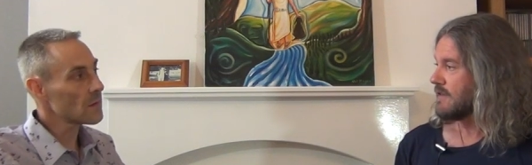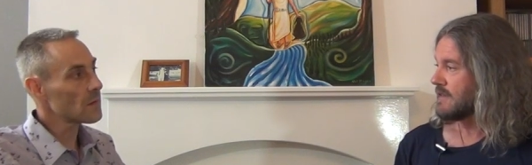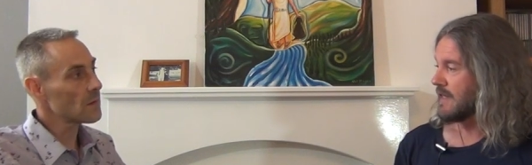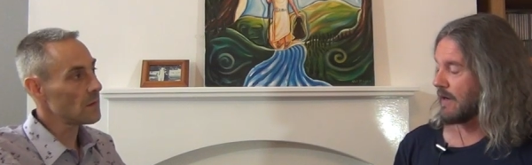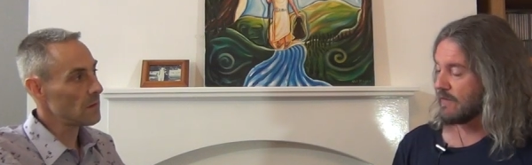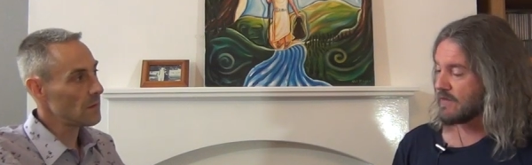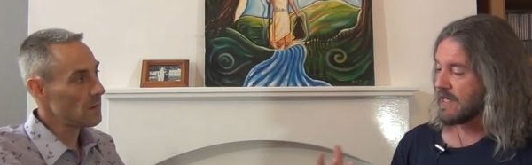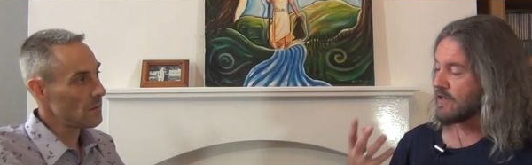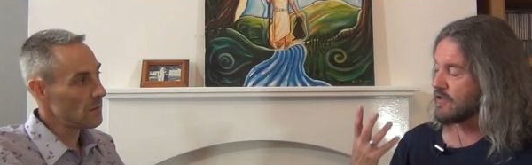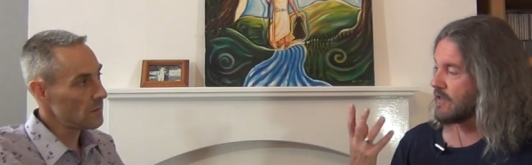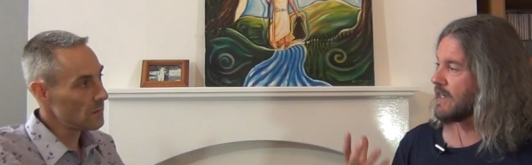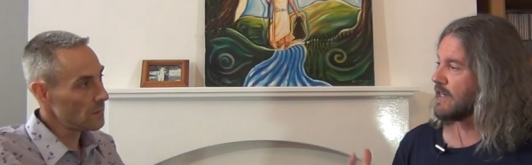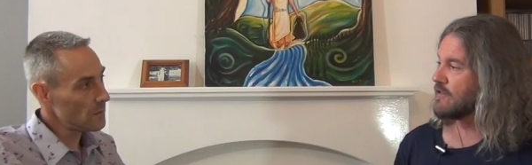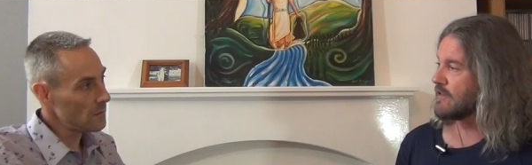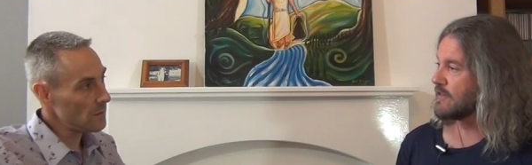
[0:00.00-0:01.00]
Speaker 1: out of
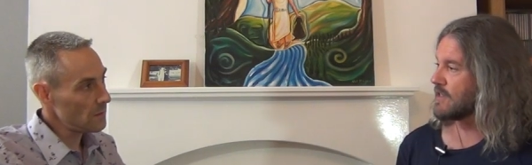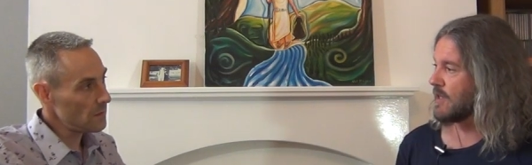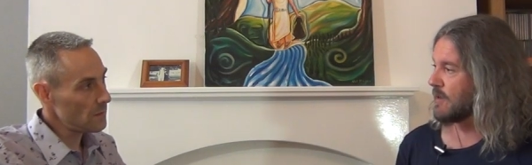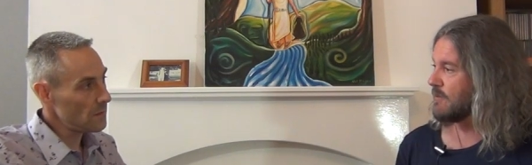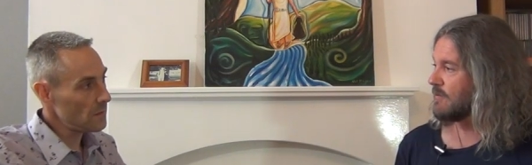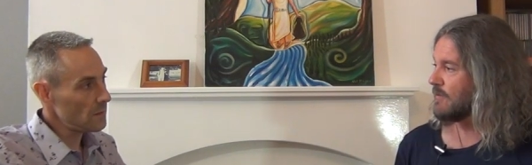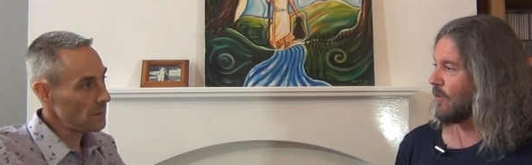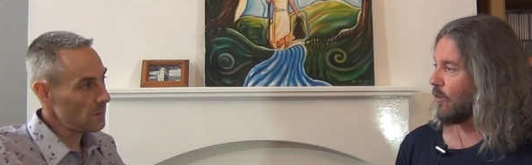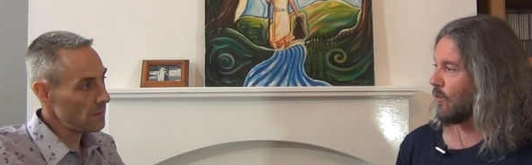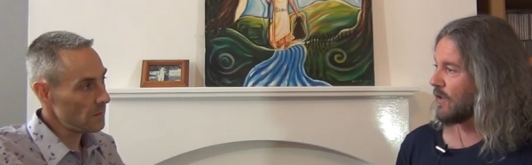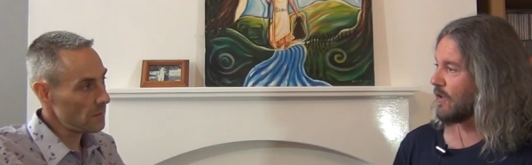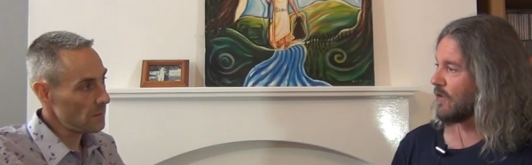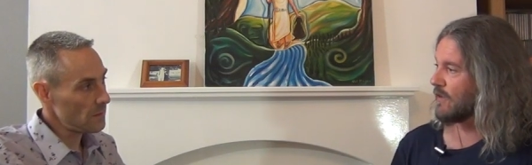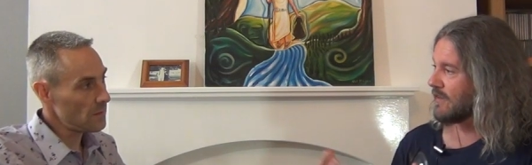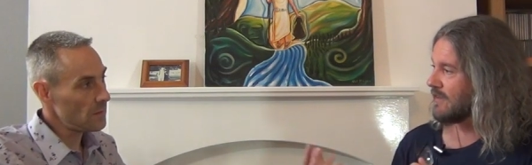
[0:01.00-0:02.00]
tetrahedrons come all
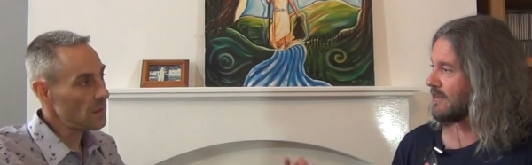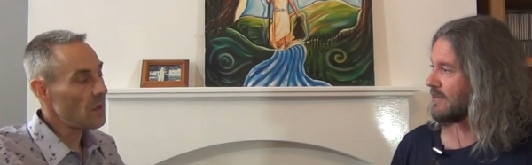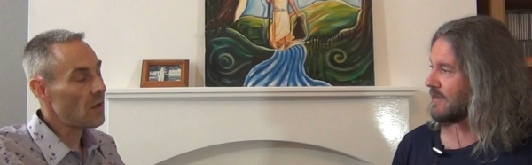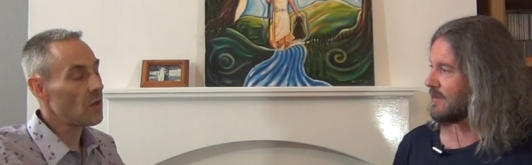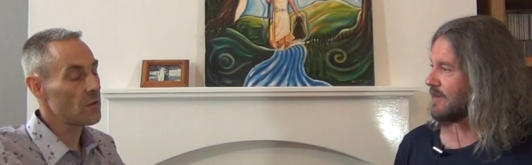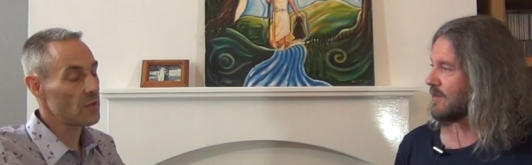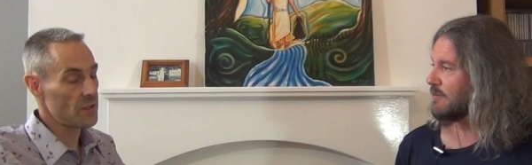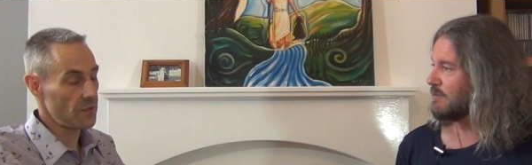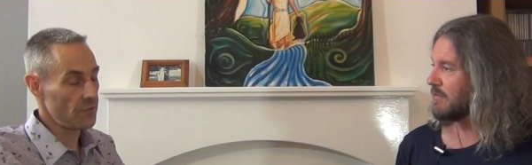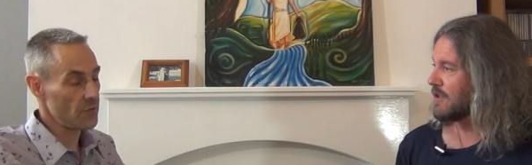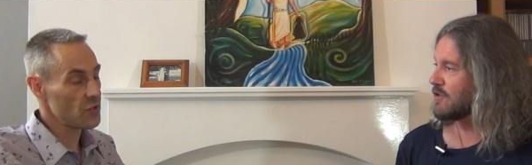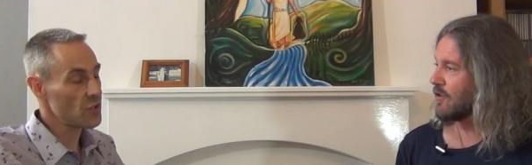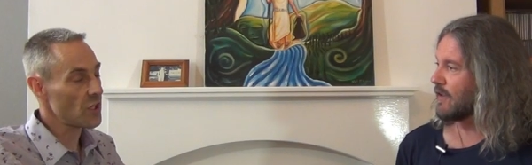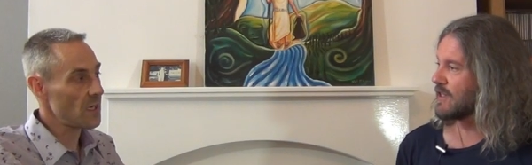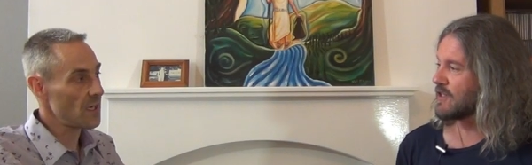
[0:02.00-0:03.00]
the other all the
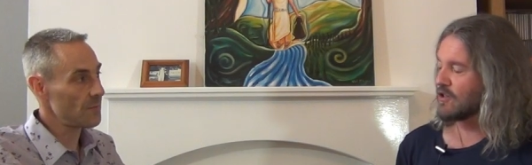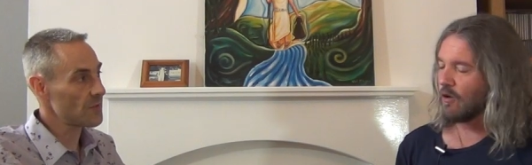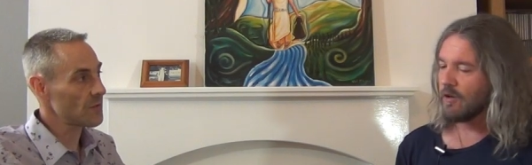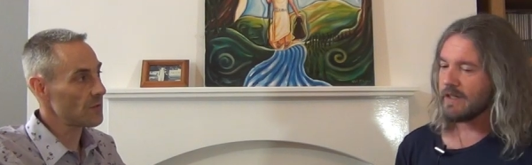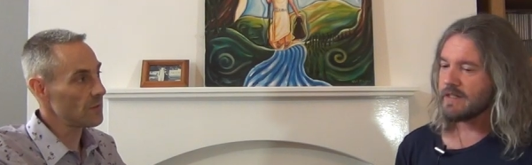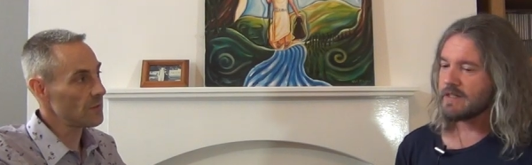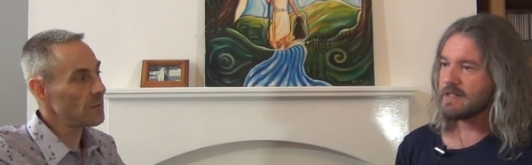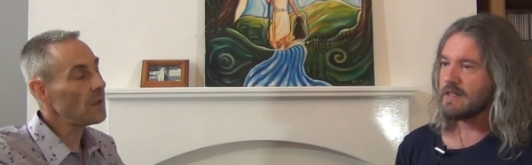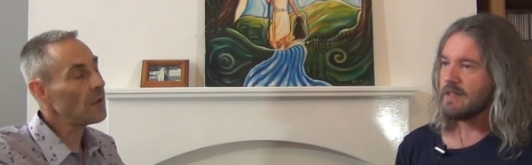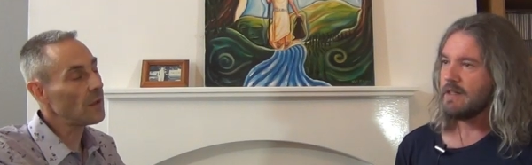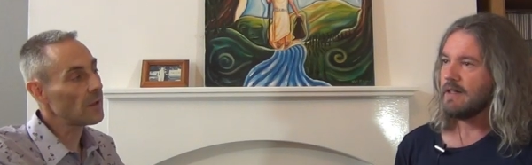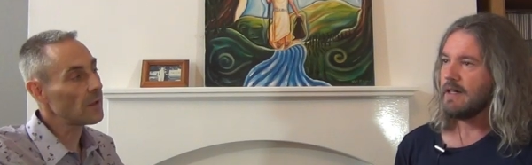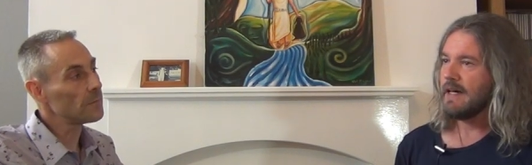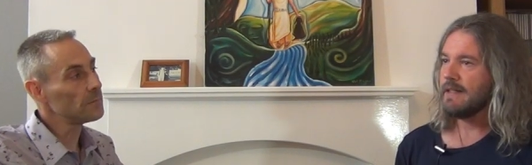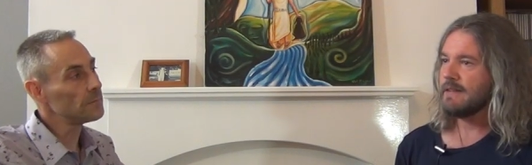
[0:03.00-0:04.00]
different
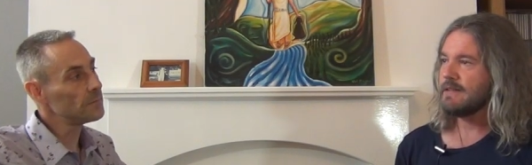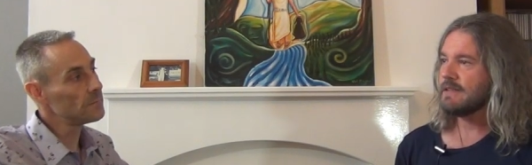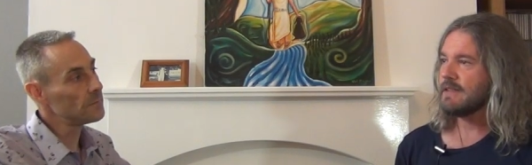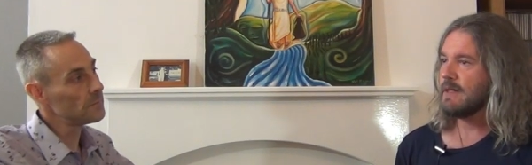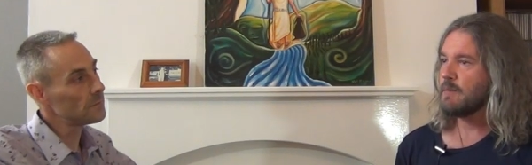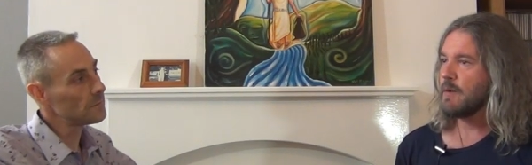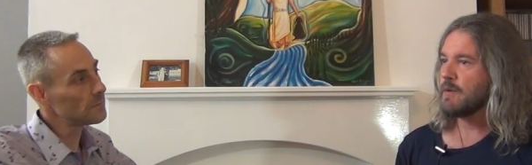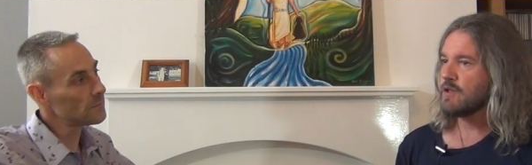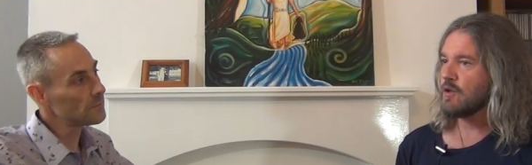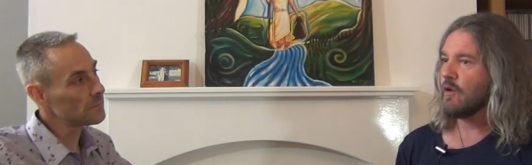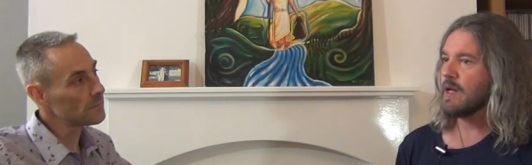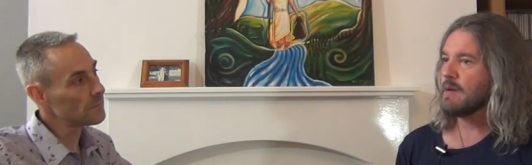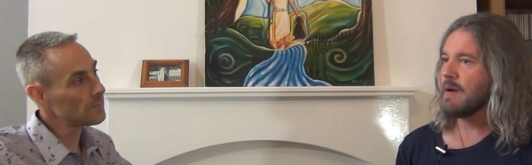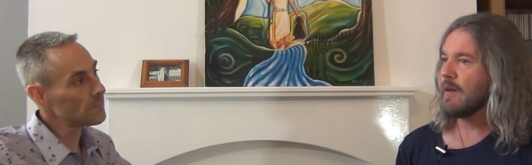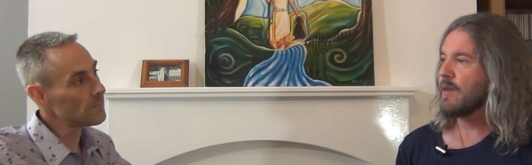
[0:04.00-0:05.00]
solids. Yeah. And um, we were
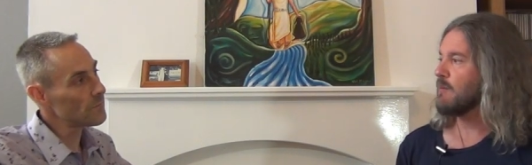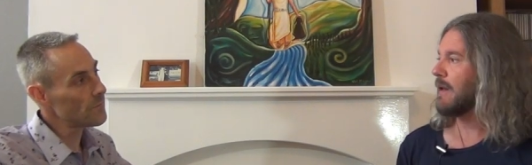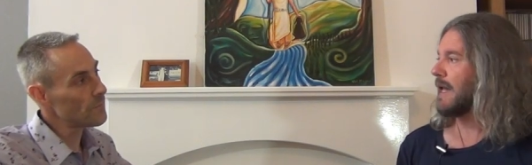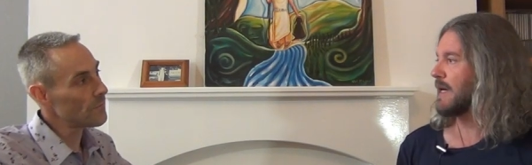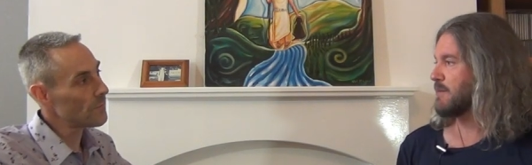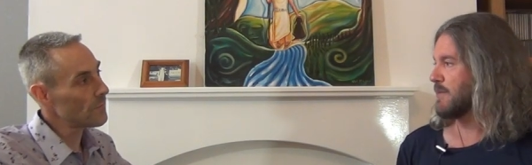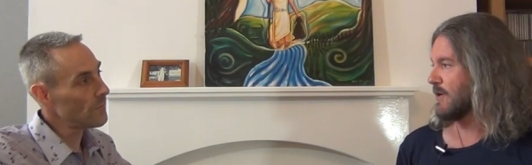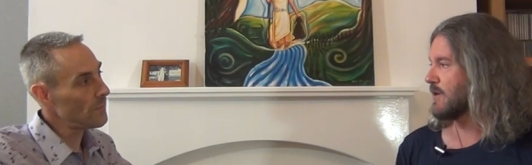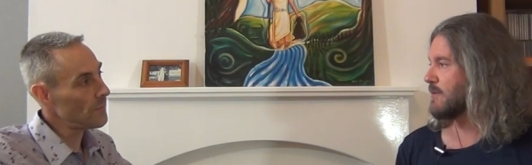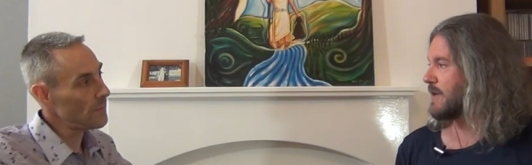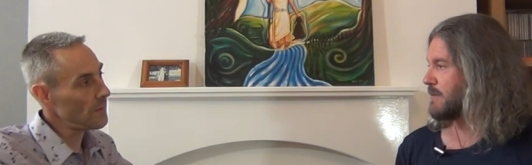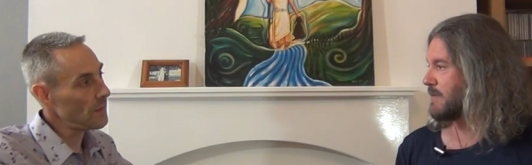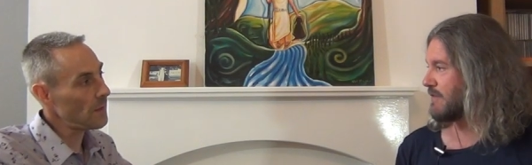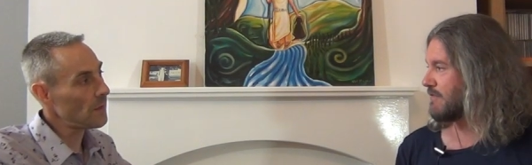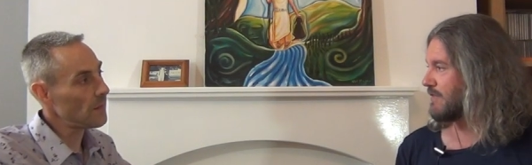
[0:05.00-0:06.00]
talking about the black
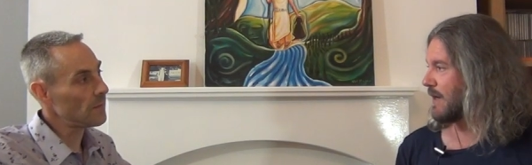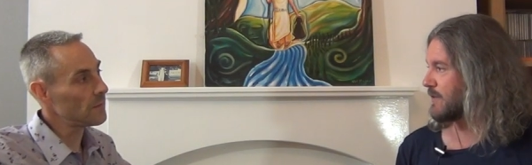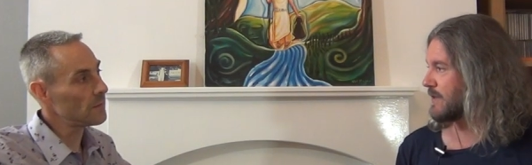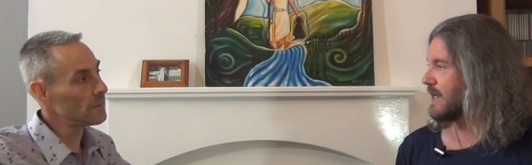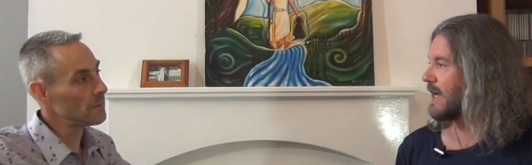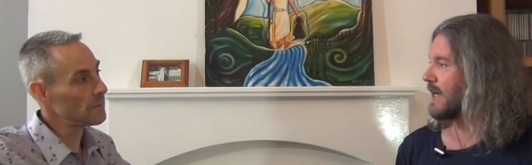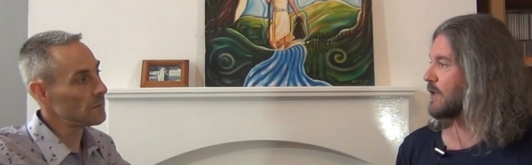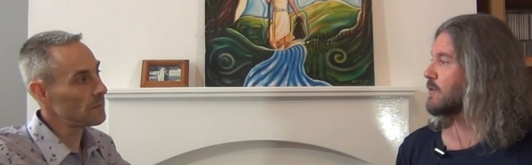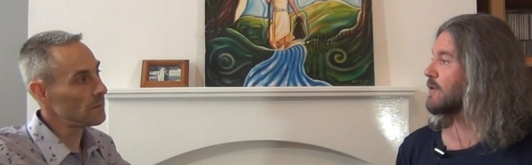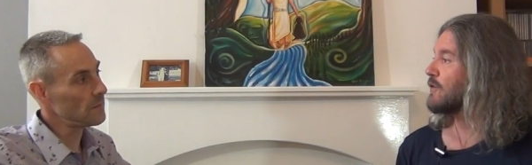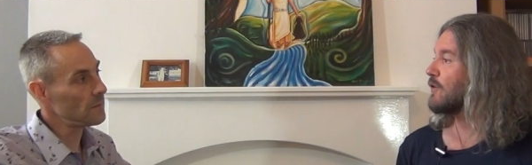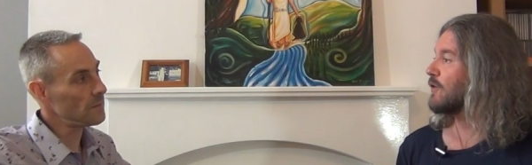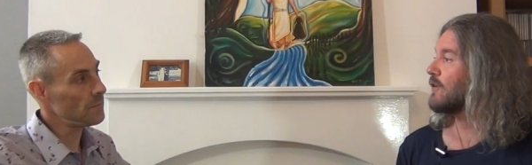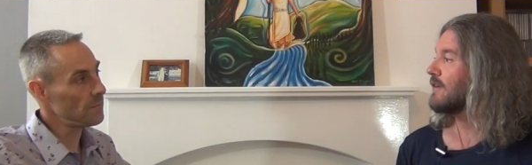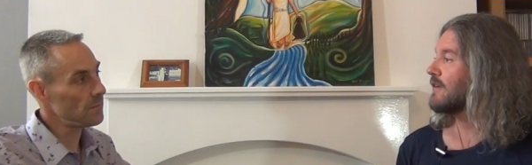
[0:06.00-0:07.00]
pyramid being yeah. found in Ecuador,